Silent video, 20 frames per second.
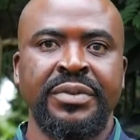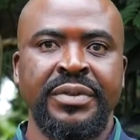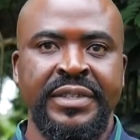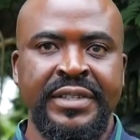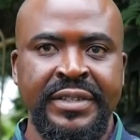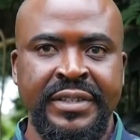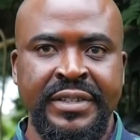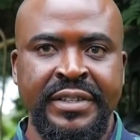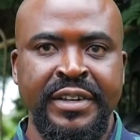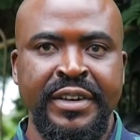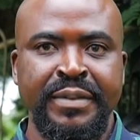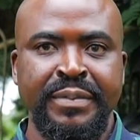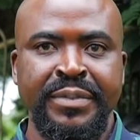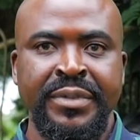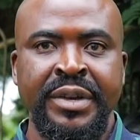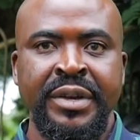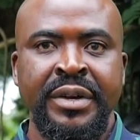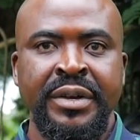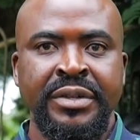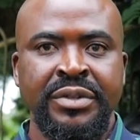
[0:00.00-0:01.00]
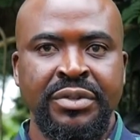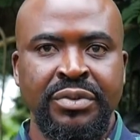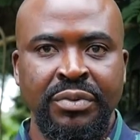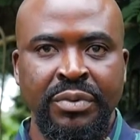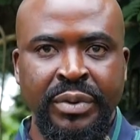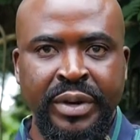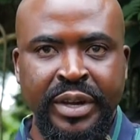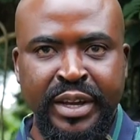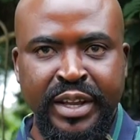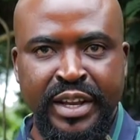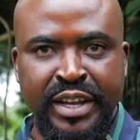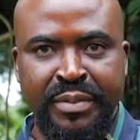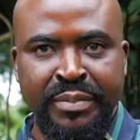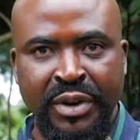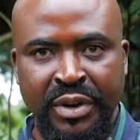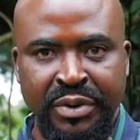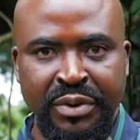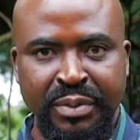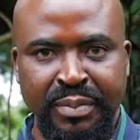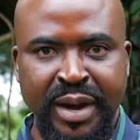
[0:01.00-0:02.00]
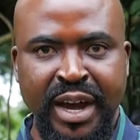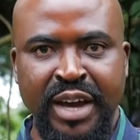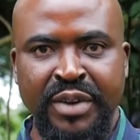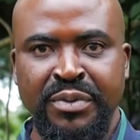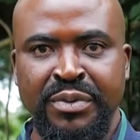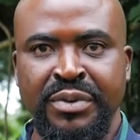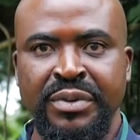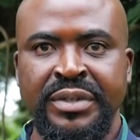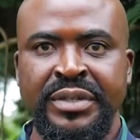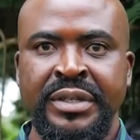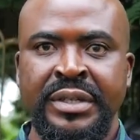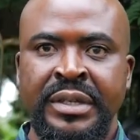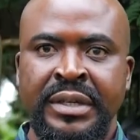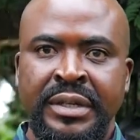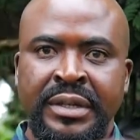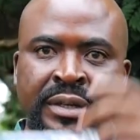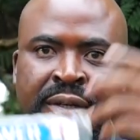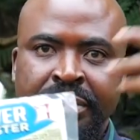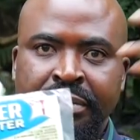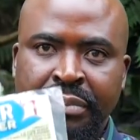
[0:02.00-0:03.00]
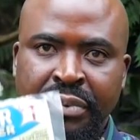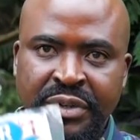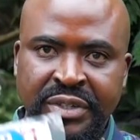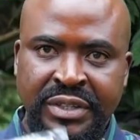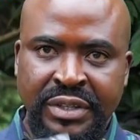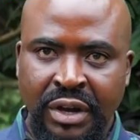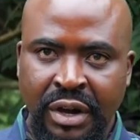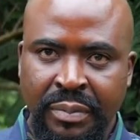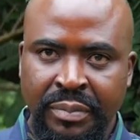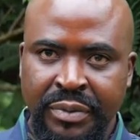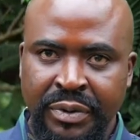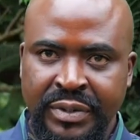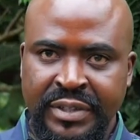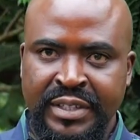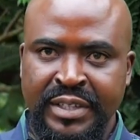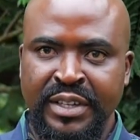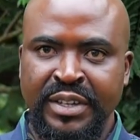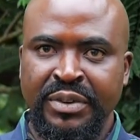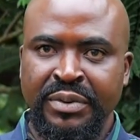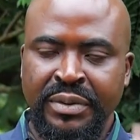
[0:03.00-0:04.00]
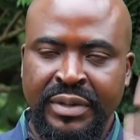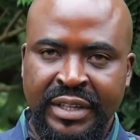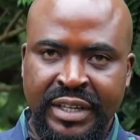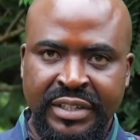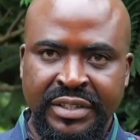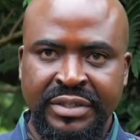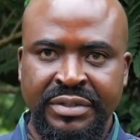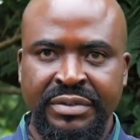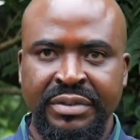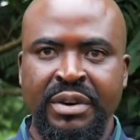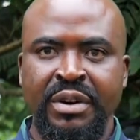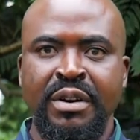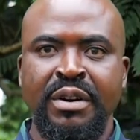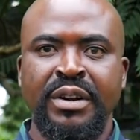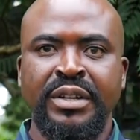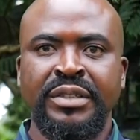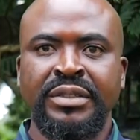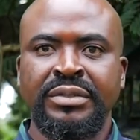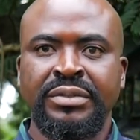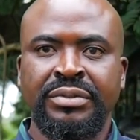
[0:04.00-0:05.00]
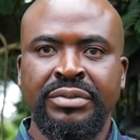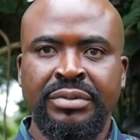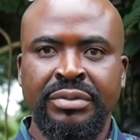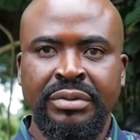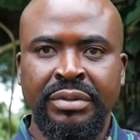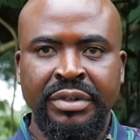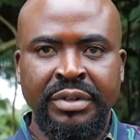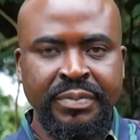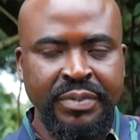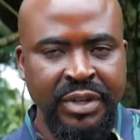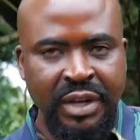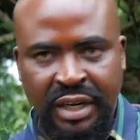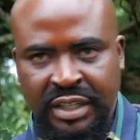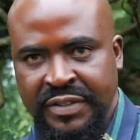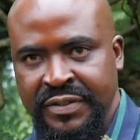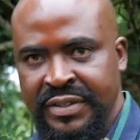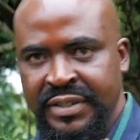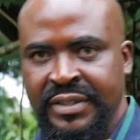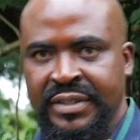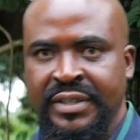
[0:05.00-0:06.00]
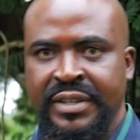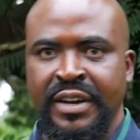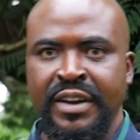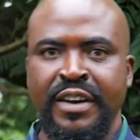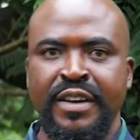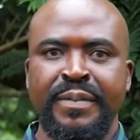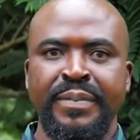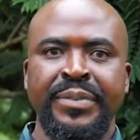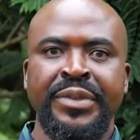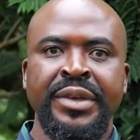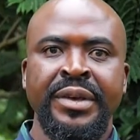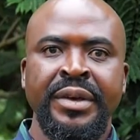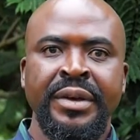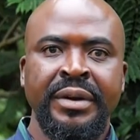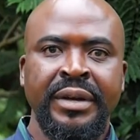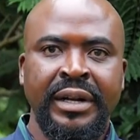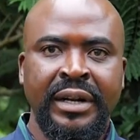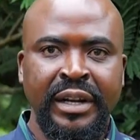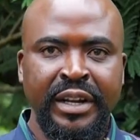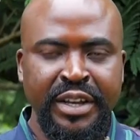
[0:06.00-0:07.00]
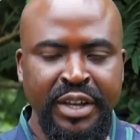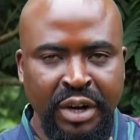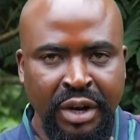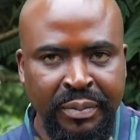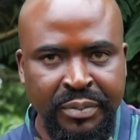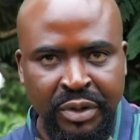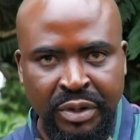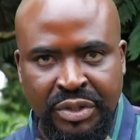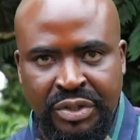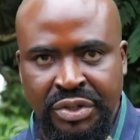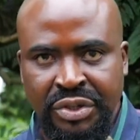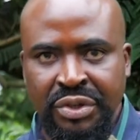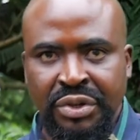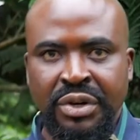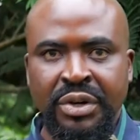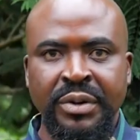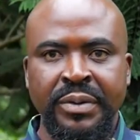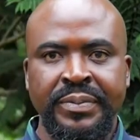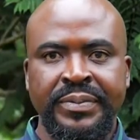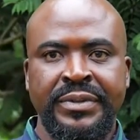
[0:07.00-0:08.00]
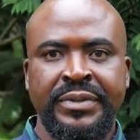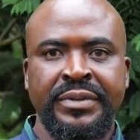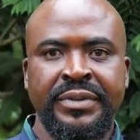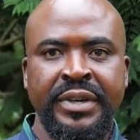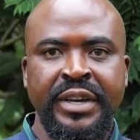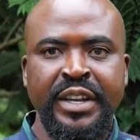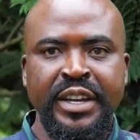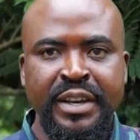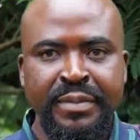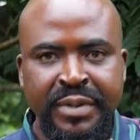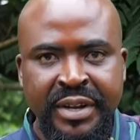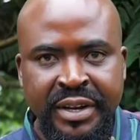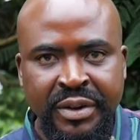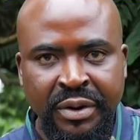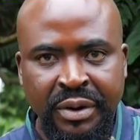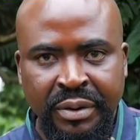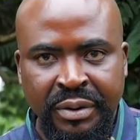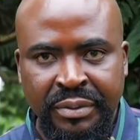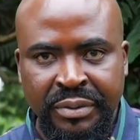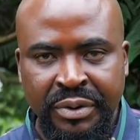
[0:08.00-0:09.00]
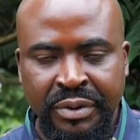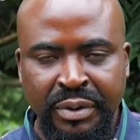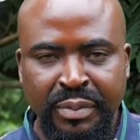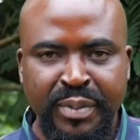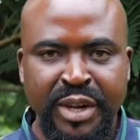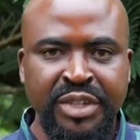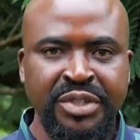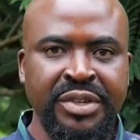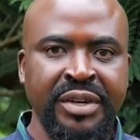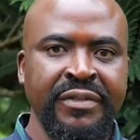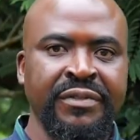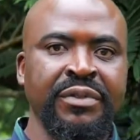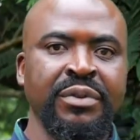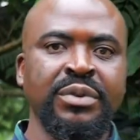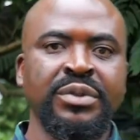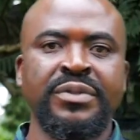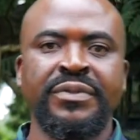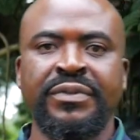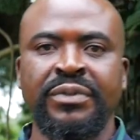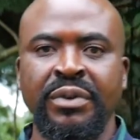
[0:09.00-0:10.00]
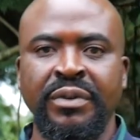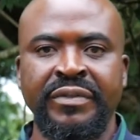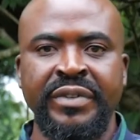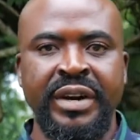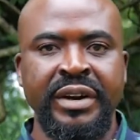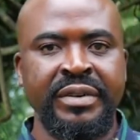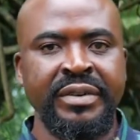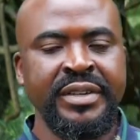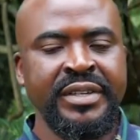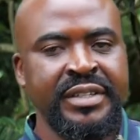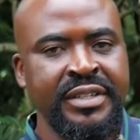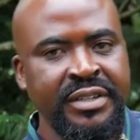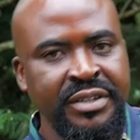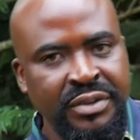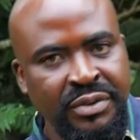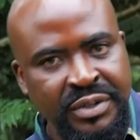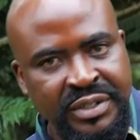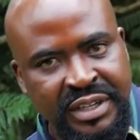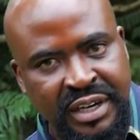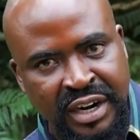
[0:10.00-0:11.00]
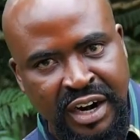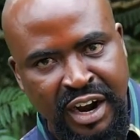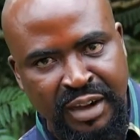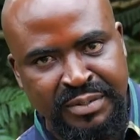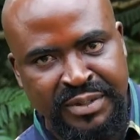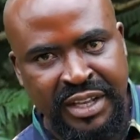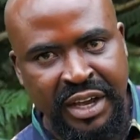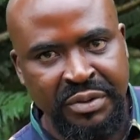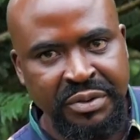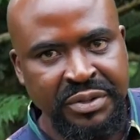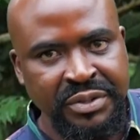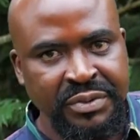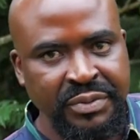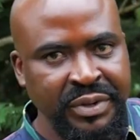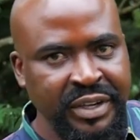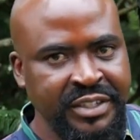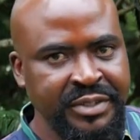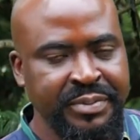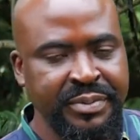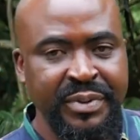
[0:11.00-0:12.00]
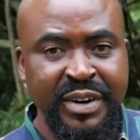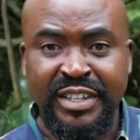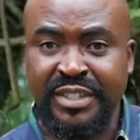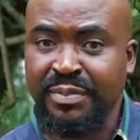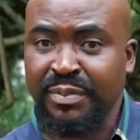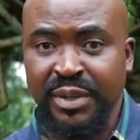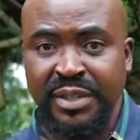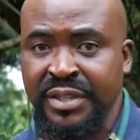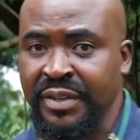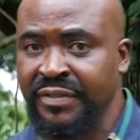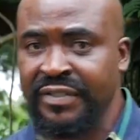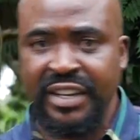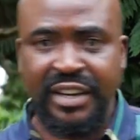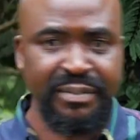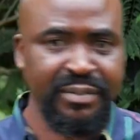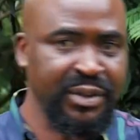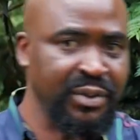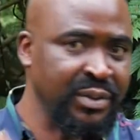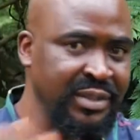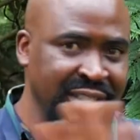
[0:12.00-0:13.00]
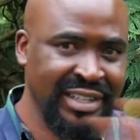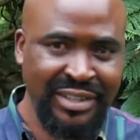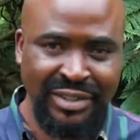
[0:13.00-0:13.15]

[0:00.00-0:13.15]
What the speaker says: your system, to enable your manhood, boost up your zinc, your testosterone, your reproductive system, clean up your tubes, enable your menstrual flow to flow very easily. Those cramps that you used to experience, most of them, those